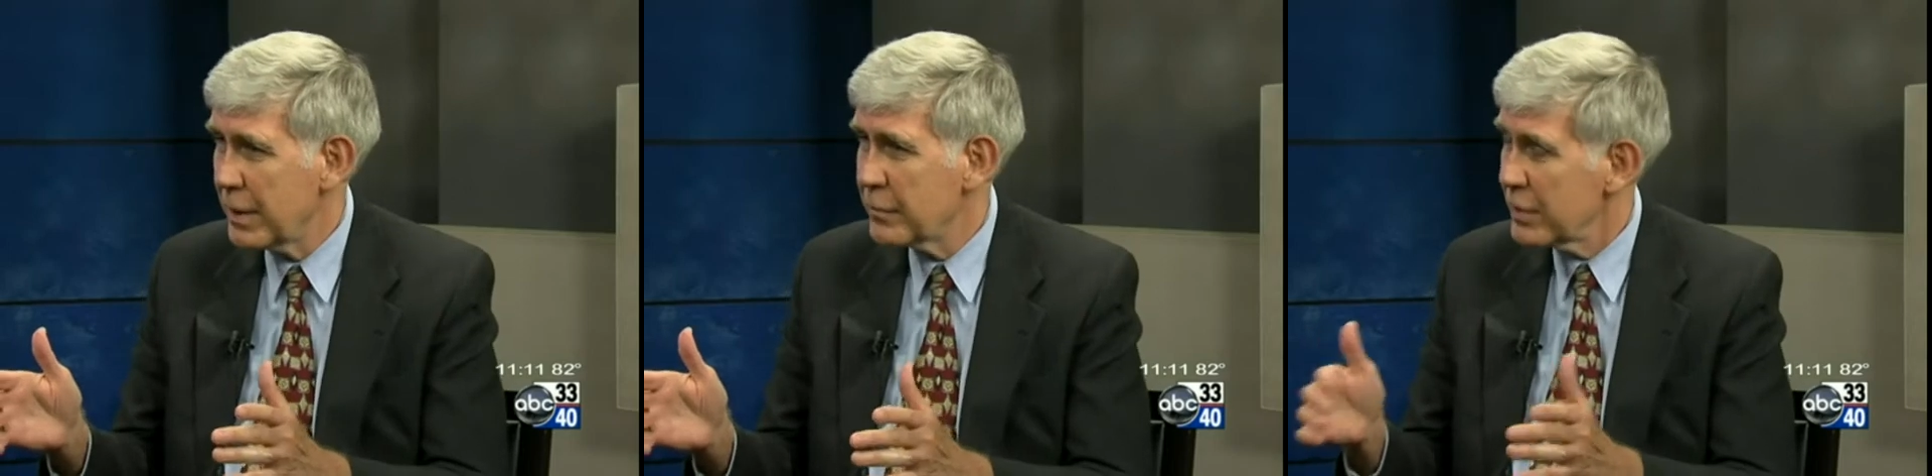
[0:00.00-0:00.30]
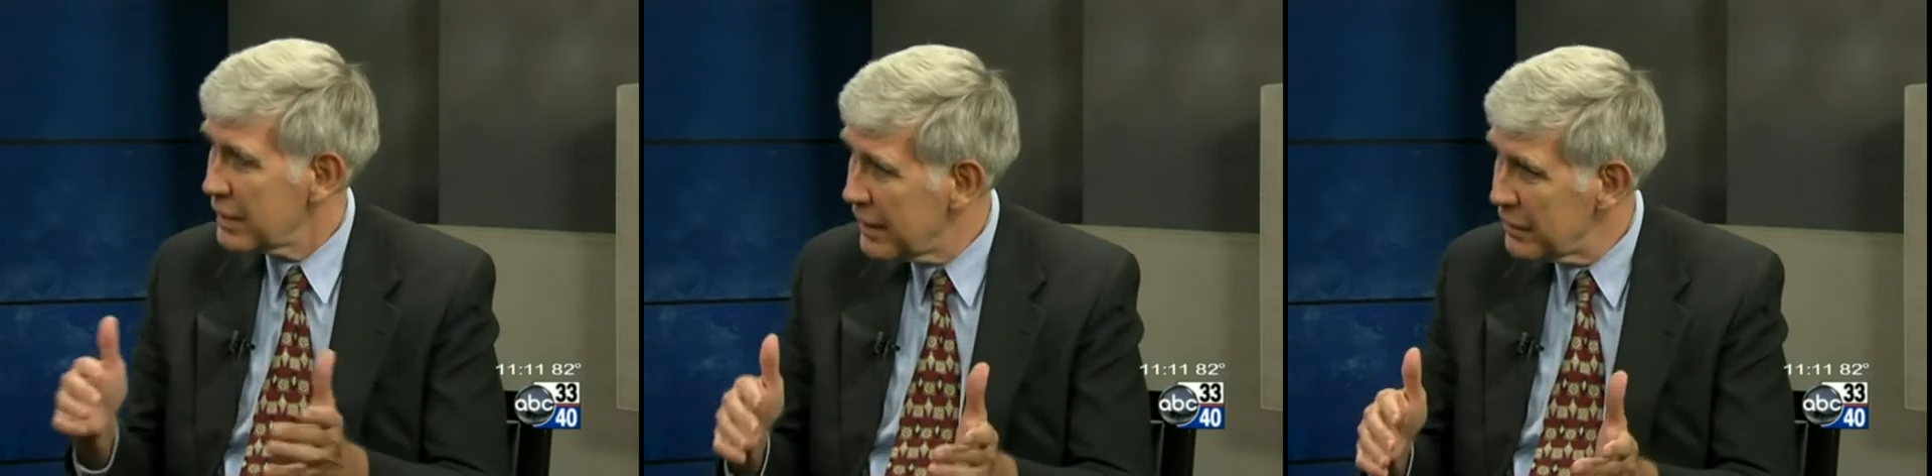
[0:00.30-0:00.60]

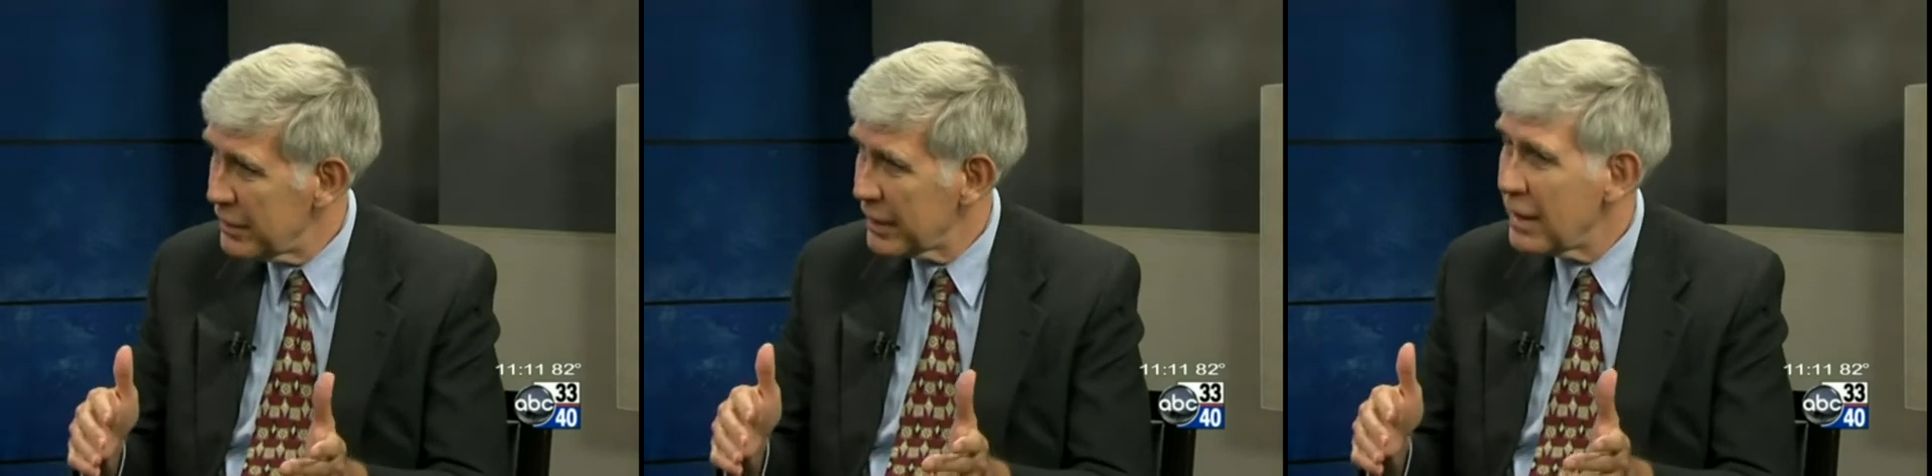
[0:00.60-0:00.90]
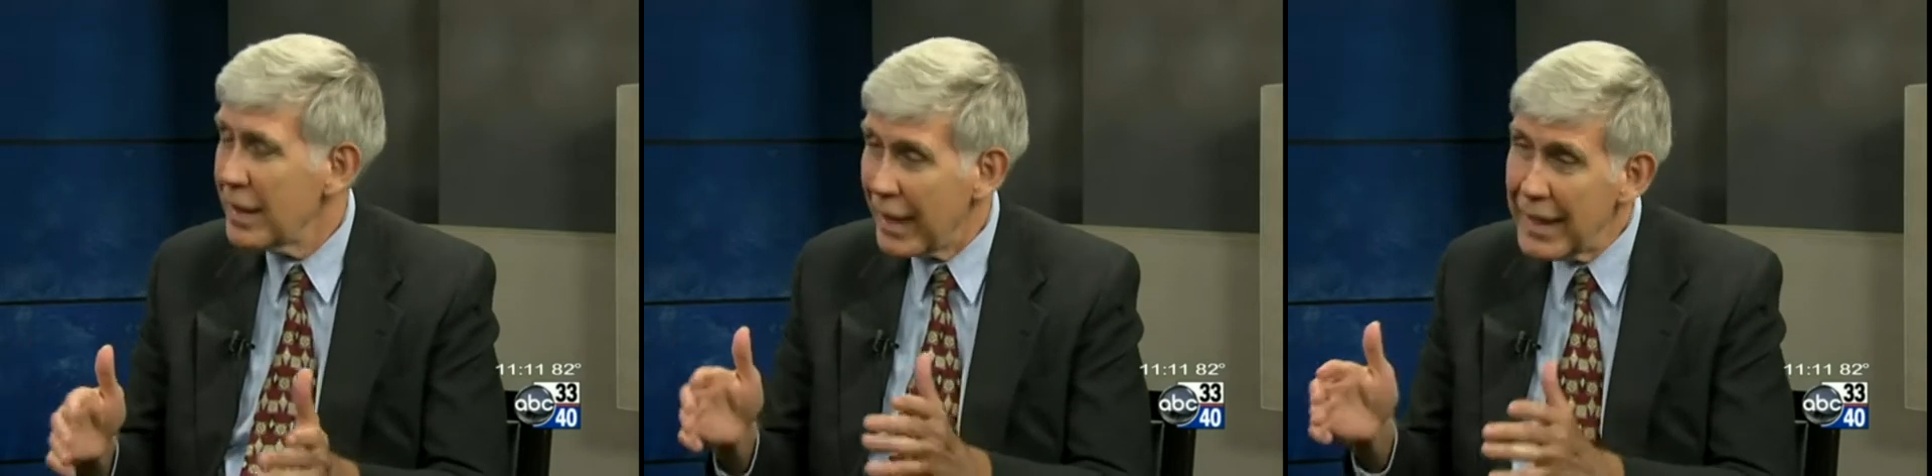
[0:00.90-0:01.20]
comfort giving
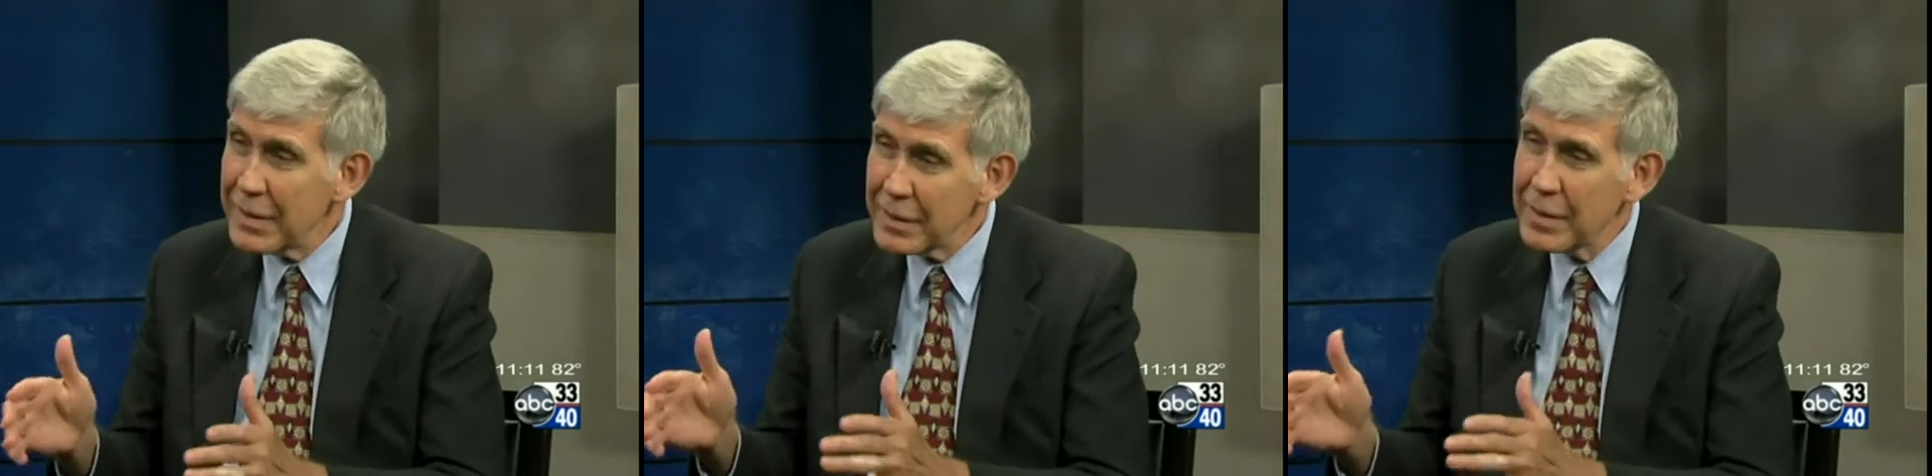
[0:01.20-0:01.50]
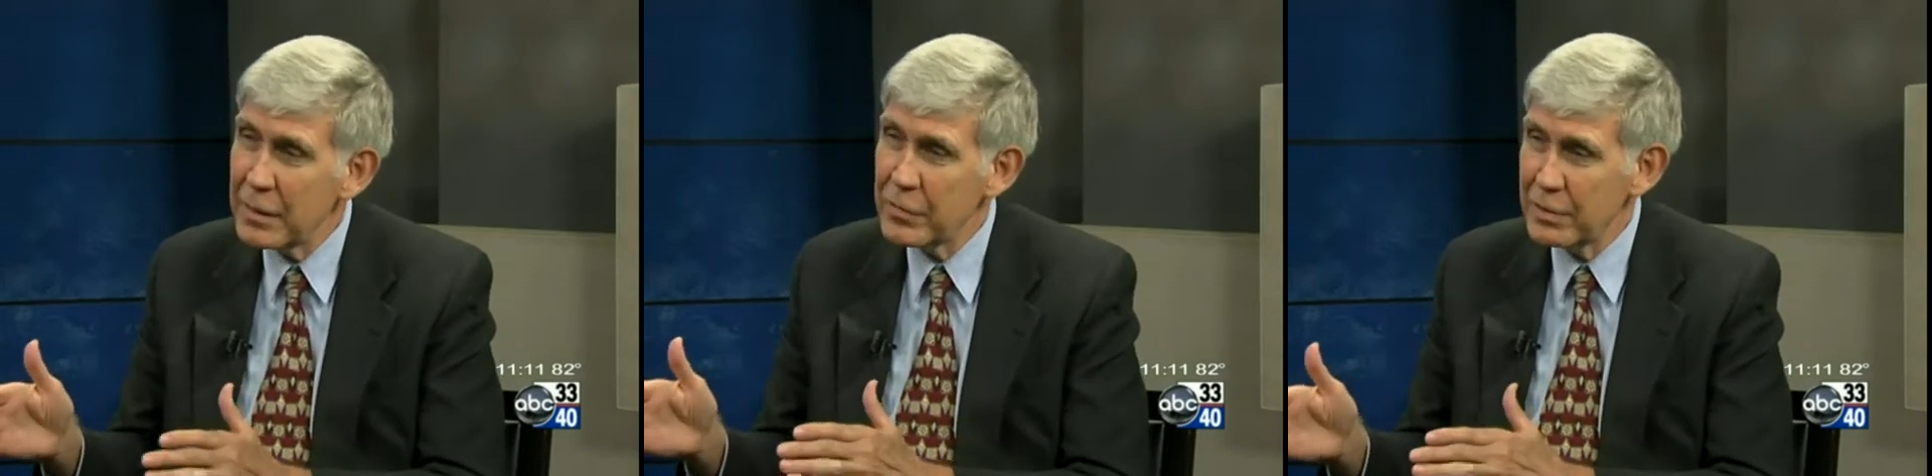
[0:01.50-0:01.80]
and
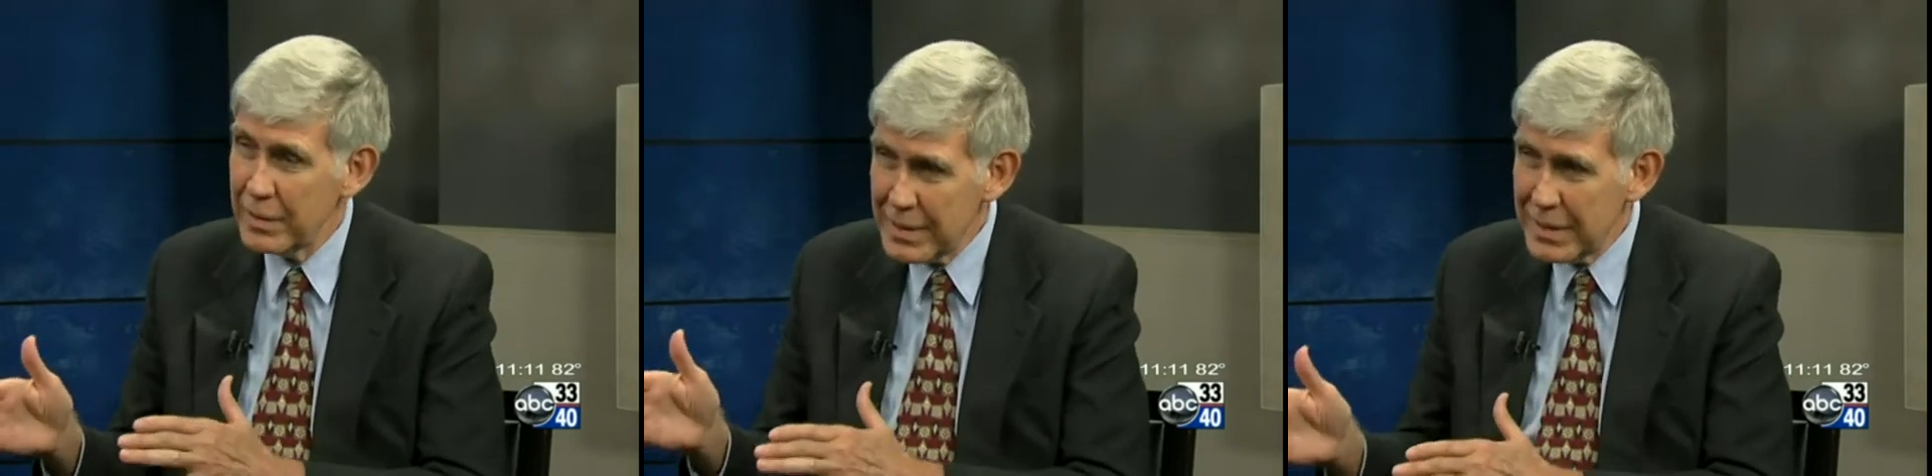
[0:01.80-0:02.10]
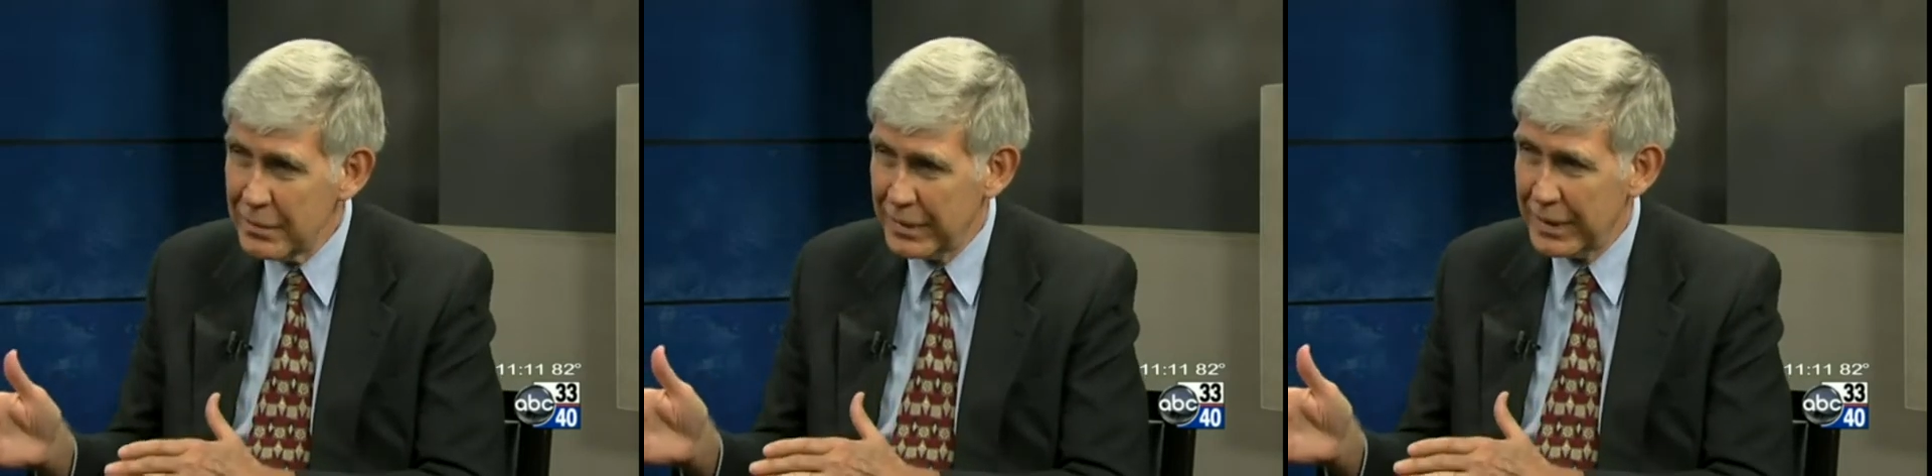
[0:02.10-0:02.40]
comfort
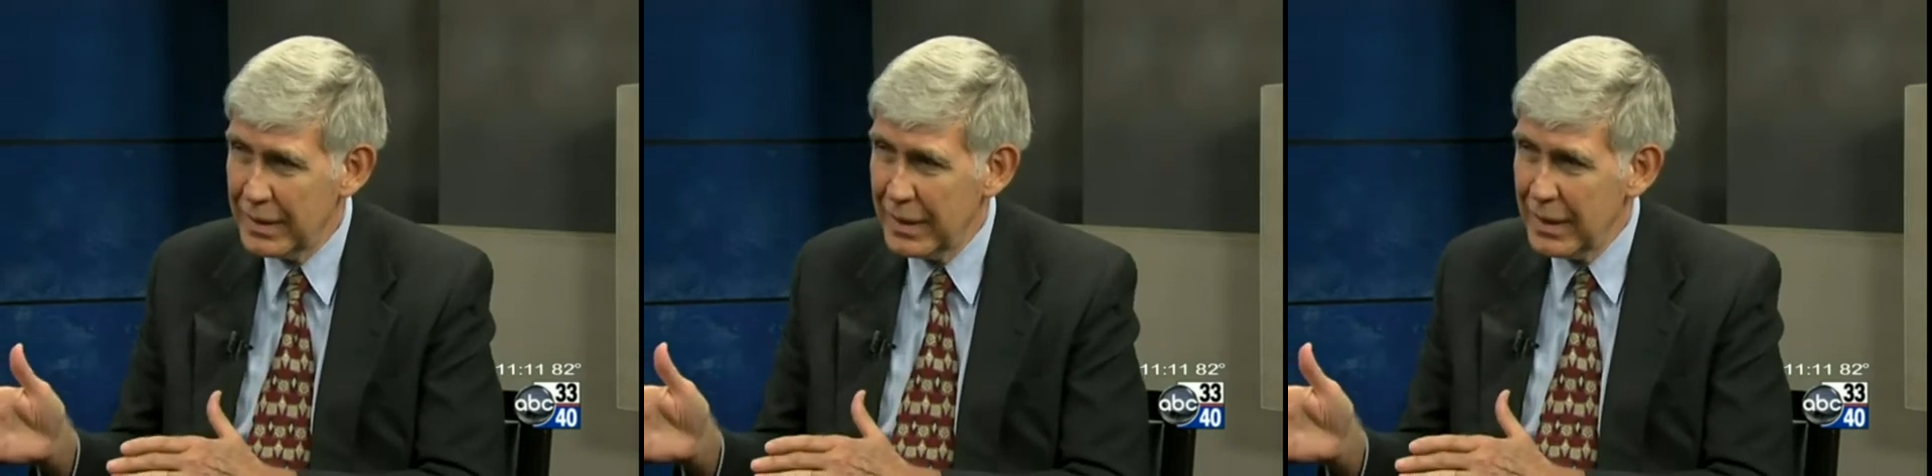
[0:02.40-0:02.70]
receiving.